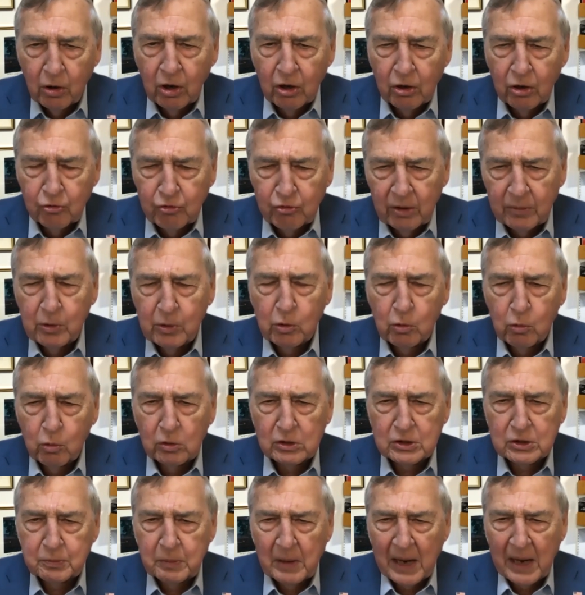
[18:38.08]
tribute
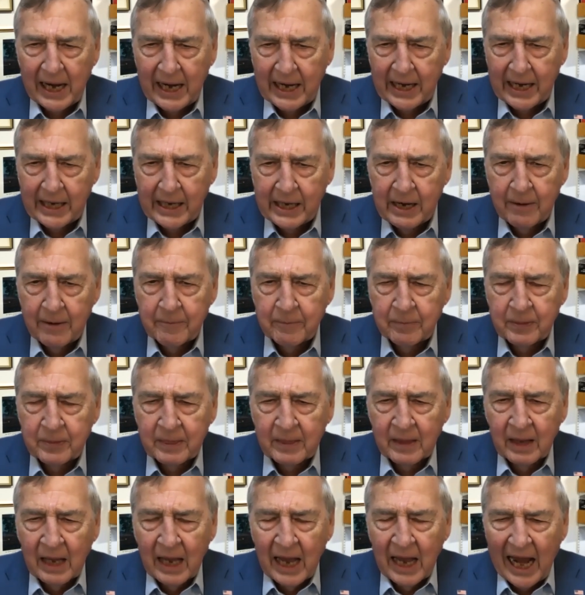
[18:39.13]
was paid
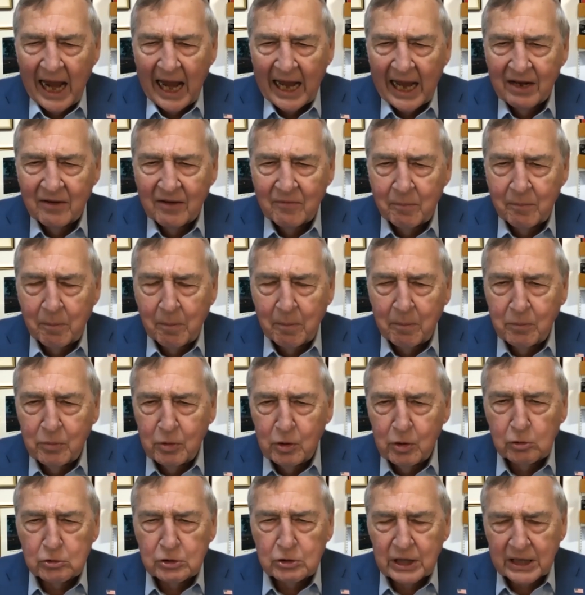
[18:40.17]
and
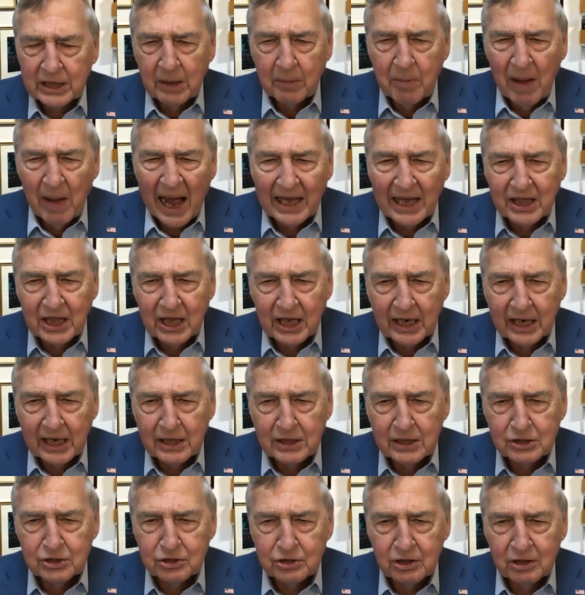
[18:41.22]
use it to buy
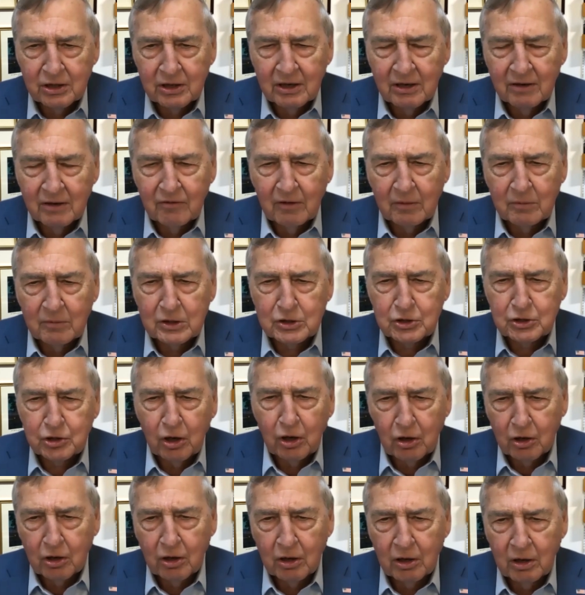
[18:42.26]
things from the
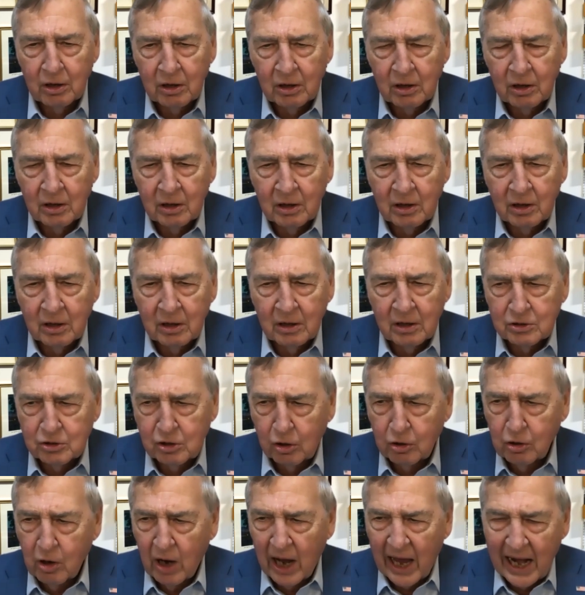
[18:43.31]
Song. So
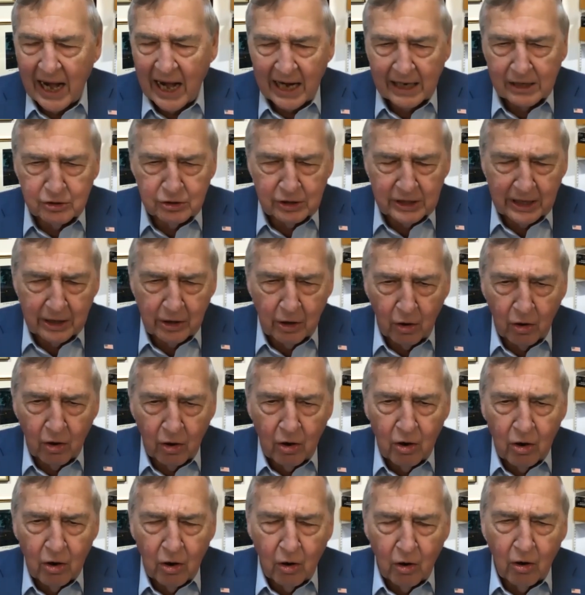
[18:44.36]
you had actually an
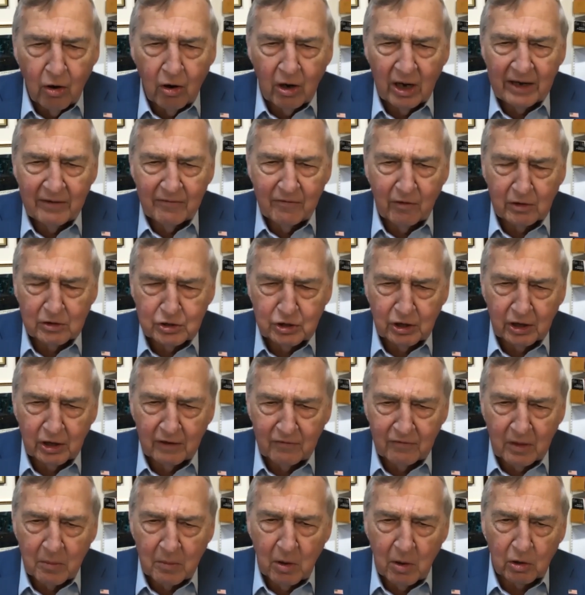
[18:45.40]
early version of
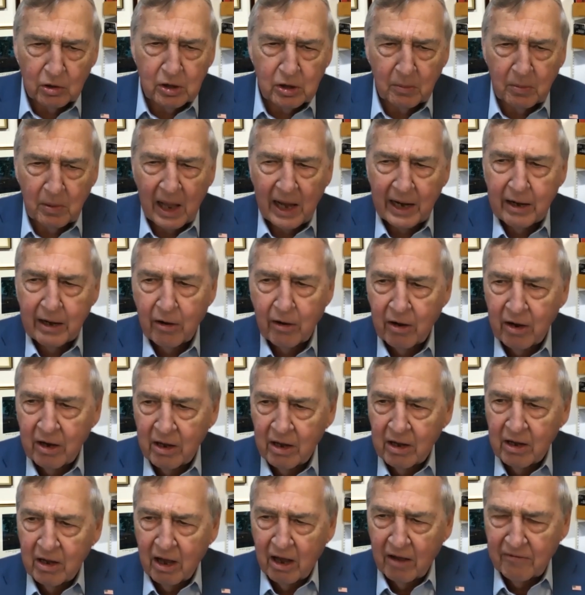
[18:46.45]
the multiplier
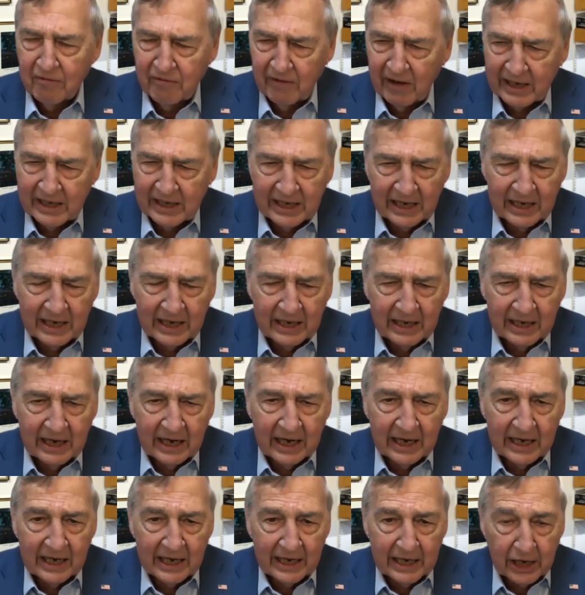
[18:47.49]
effect in
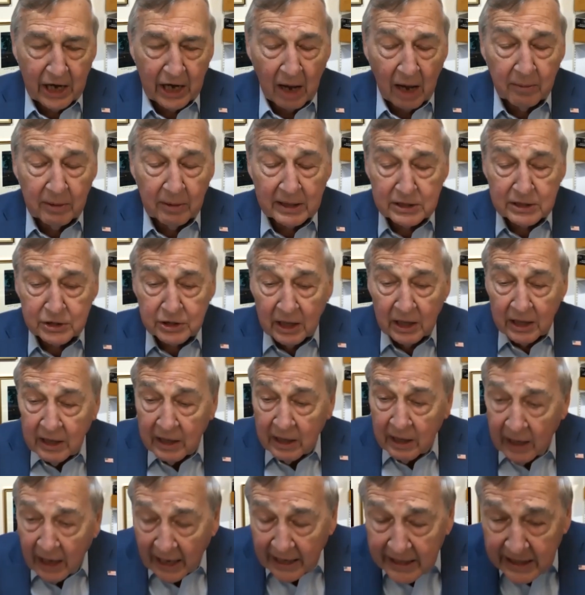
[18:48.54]
economics.
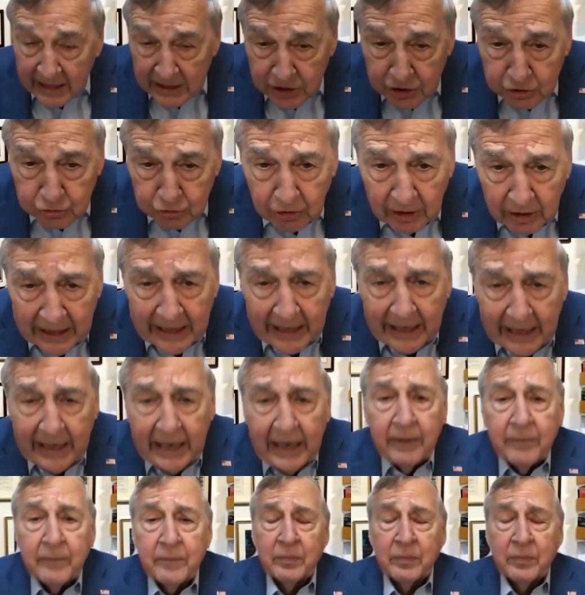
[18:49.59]
And this treaty,